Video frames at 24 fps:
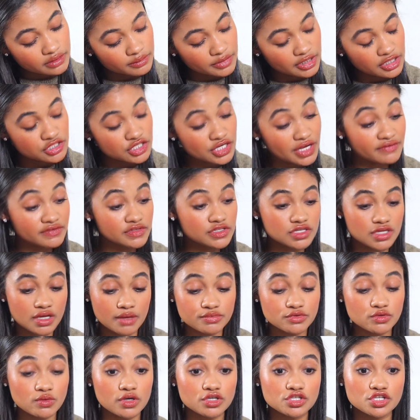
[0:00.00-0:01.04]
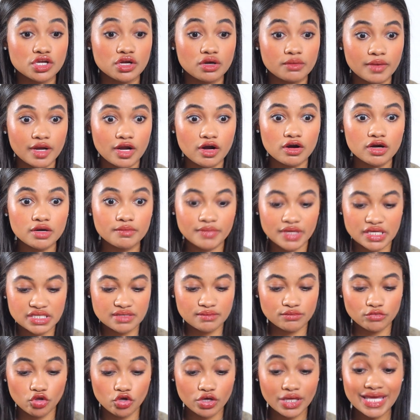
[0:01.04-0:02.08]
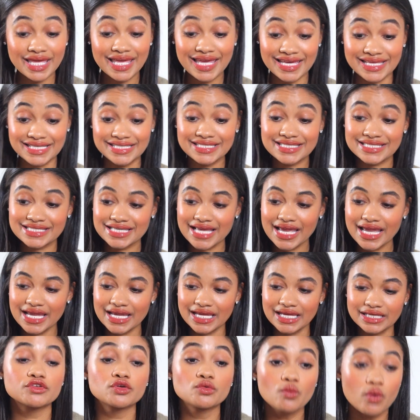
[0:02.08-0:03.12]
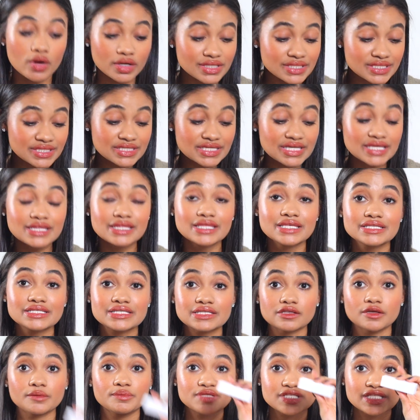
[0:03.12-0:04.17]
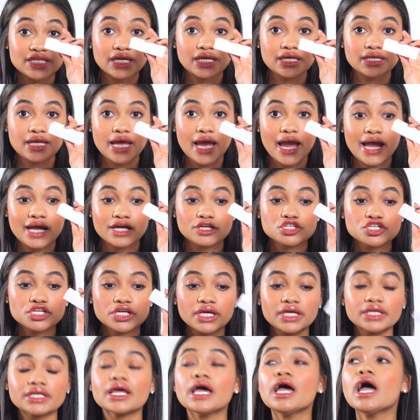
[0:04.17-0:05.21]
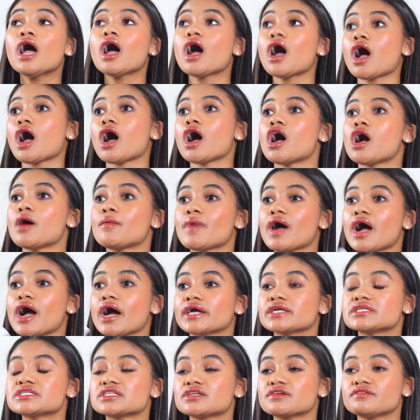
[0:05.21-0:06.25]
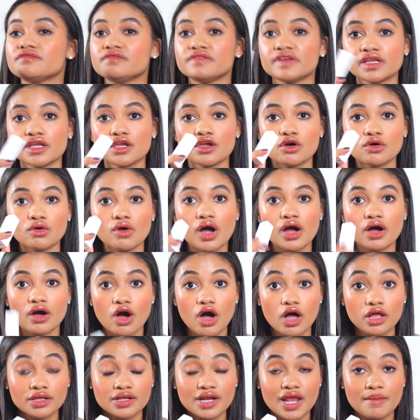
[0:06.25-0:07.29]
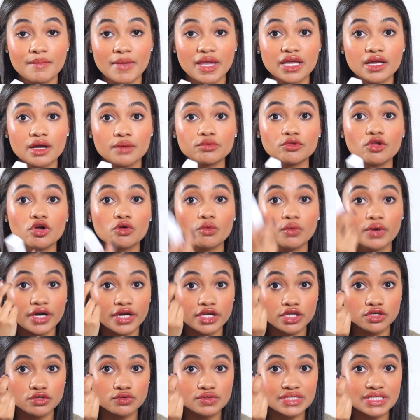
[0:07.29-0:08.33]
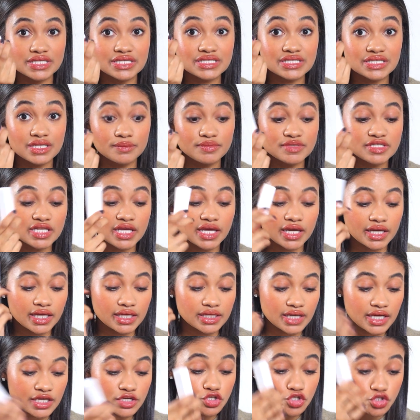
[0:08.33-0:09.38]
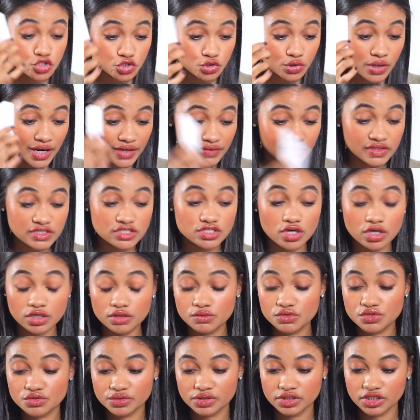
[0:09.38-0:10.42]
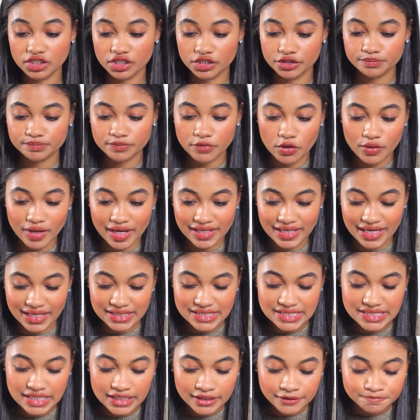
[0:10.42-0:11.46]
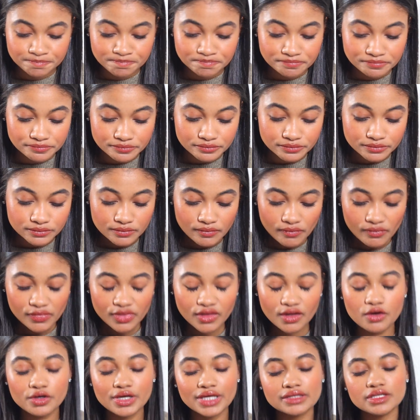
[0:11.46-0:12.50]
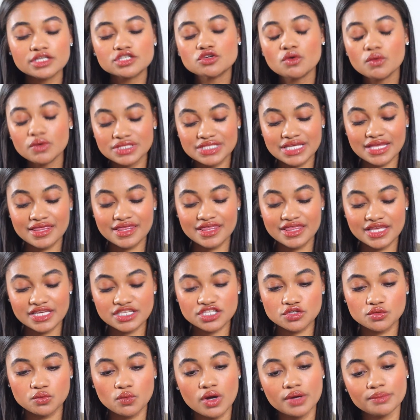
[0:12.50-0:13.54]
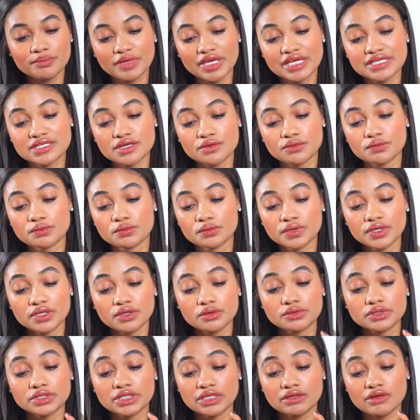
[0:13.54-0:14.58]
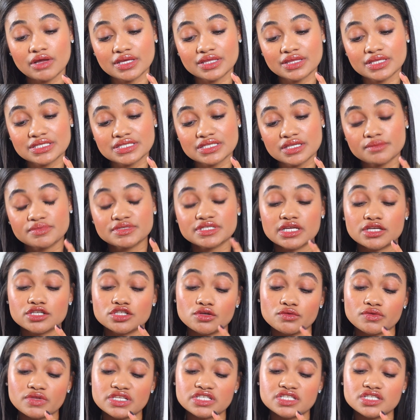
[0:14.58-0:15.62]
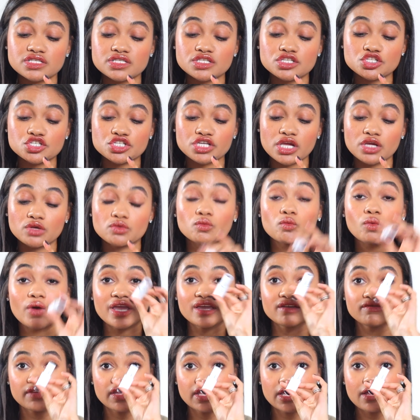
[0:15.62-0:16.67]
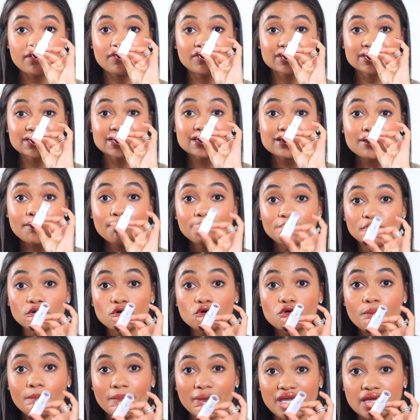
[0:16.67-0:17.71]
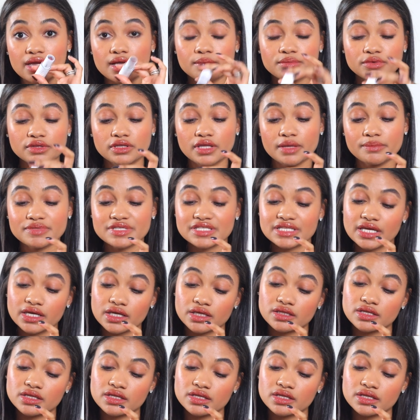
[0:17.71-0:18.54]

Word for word: Oh my gosh, I have to stop swatching on my arm because I'm looking insane. If you wanna see this lipstick in action, um, I did a video, a holiday makeup look where I used this lipstick and I tried this on, it was really good. Okay, next. Okay, let's go into this one because I really, really like this lipstick. So this is the shade Wavy, and this is a Milk Makeup lipstick.